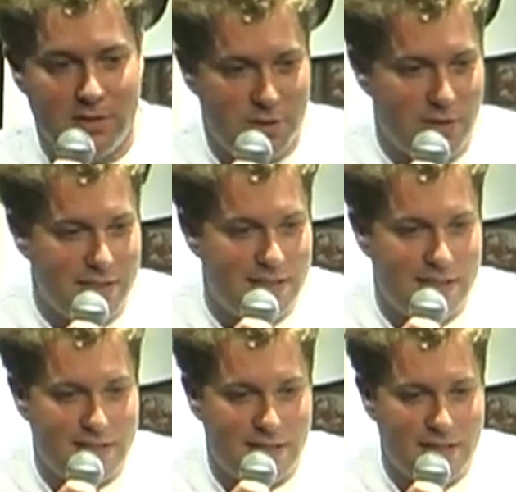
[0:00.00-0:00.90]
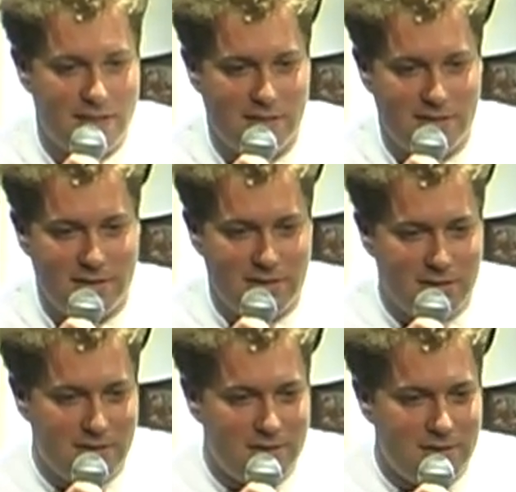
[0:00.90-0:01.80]
Do you like to get scared?
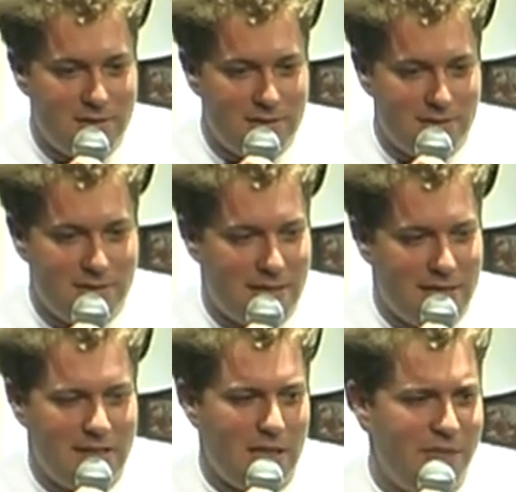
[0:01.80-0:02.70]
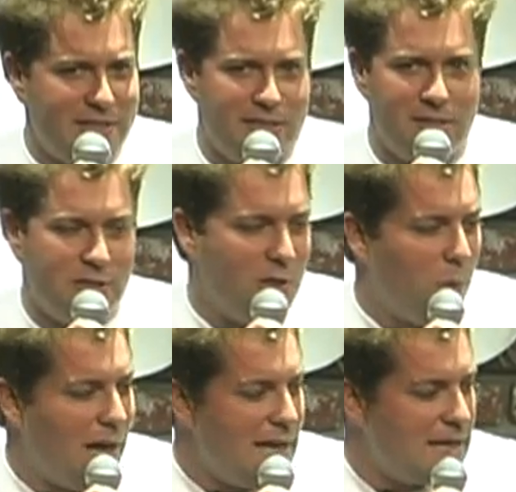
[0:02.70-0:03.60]
Yeah, I love it. You know
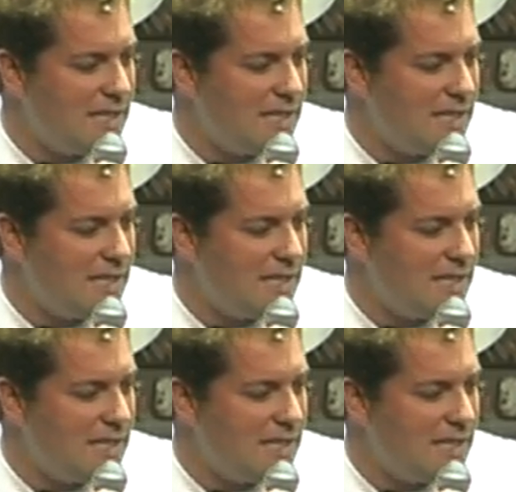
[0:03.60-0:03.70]
why?